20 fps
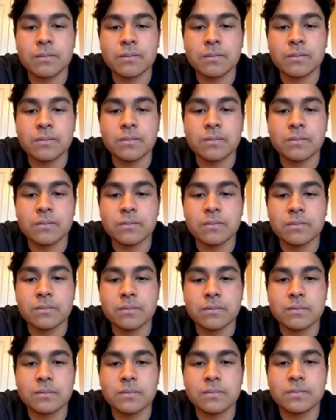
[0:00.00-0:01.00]

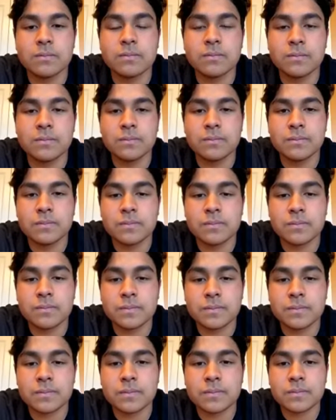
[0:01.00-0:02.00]

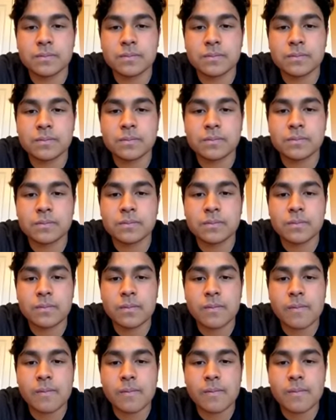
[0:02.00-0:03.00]

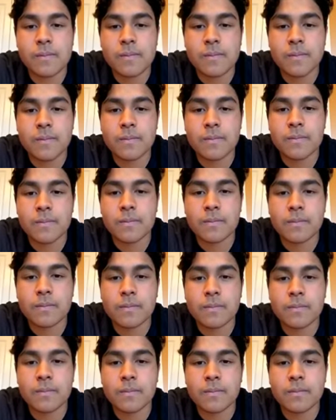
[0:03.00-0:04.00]

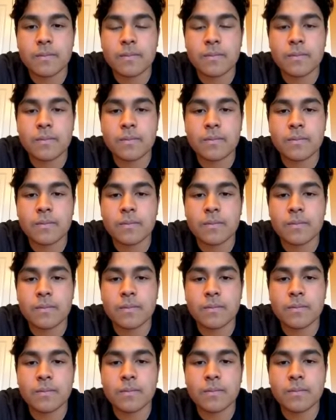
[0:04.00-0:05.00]

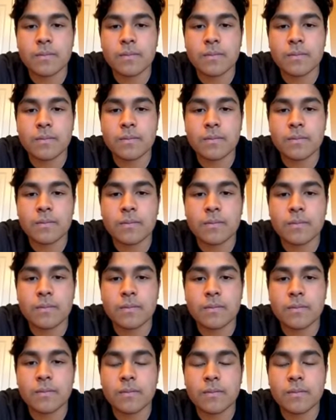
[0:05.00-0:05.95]
This person isn't speaking.